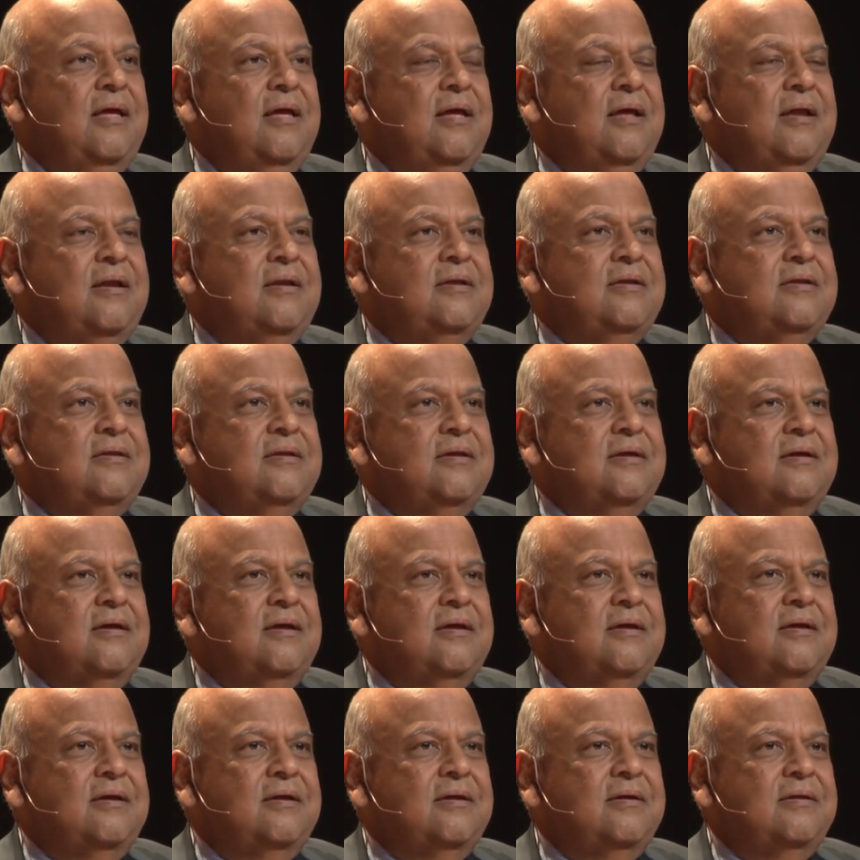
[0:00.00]
And
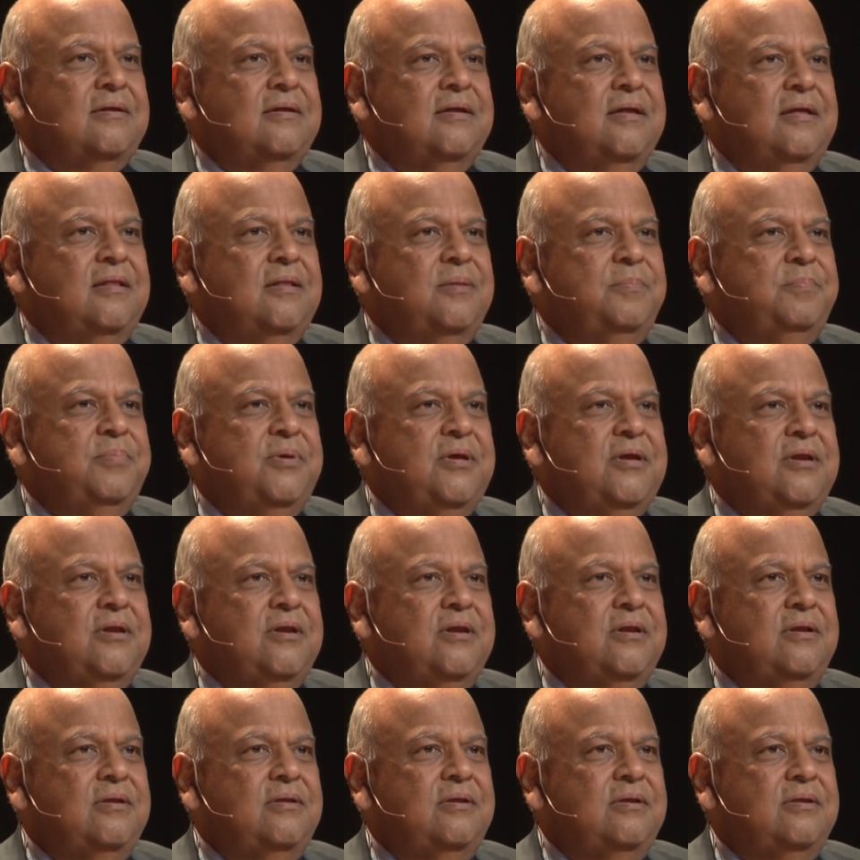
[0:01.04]
uh, in the
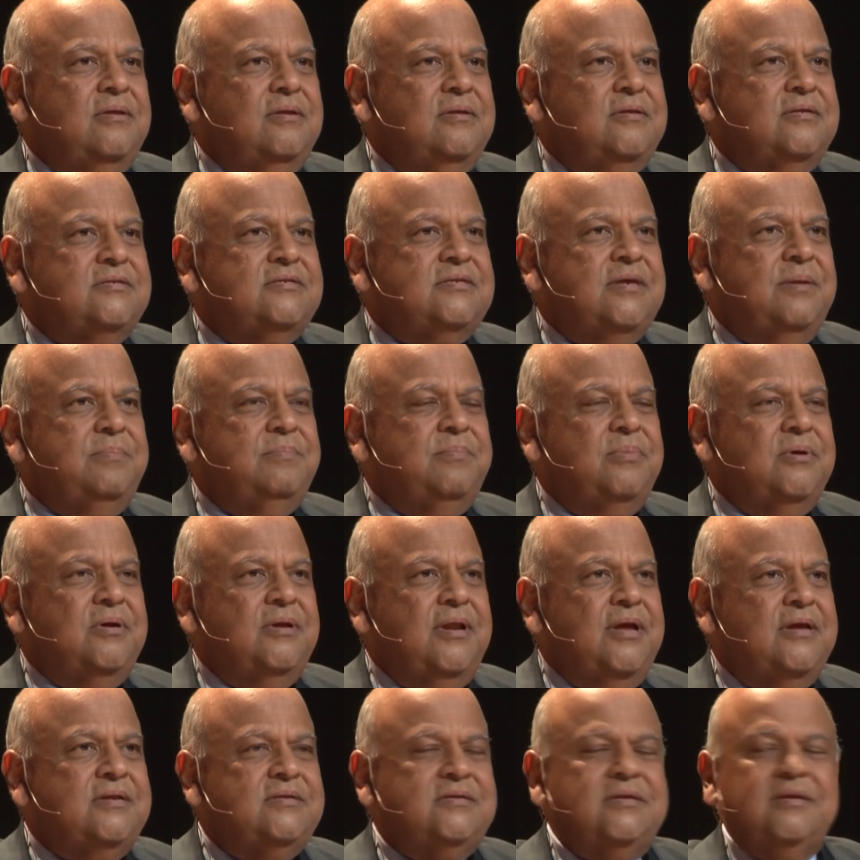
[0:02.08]
period December
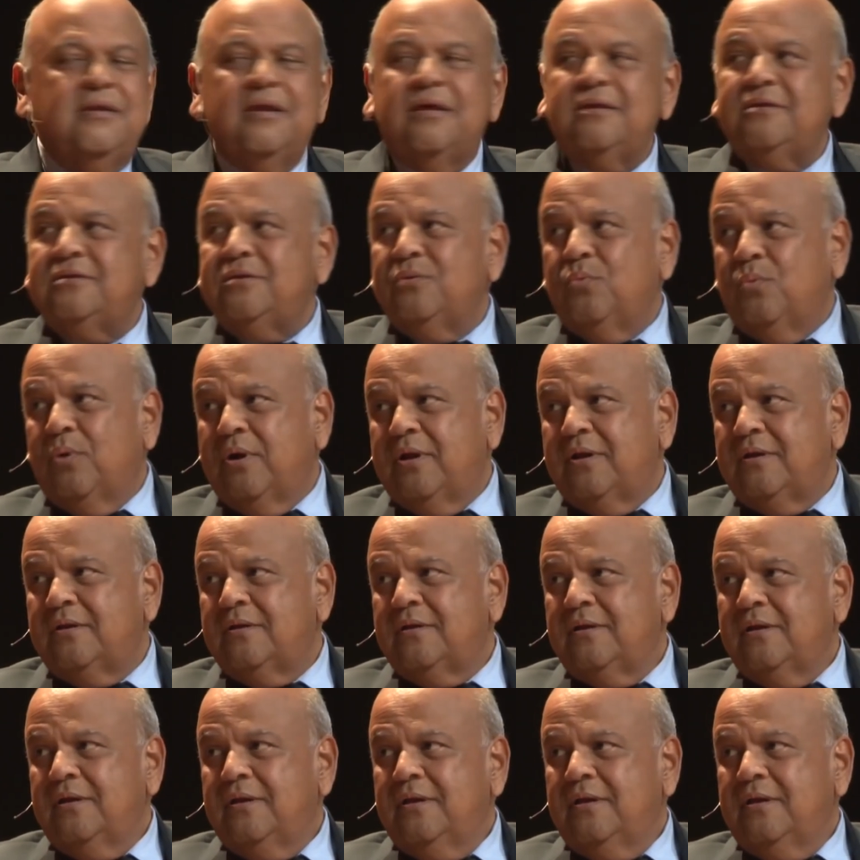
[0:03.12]
1991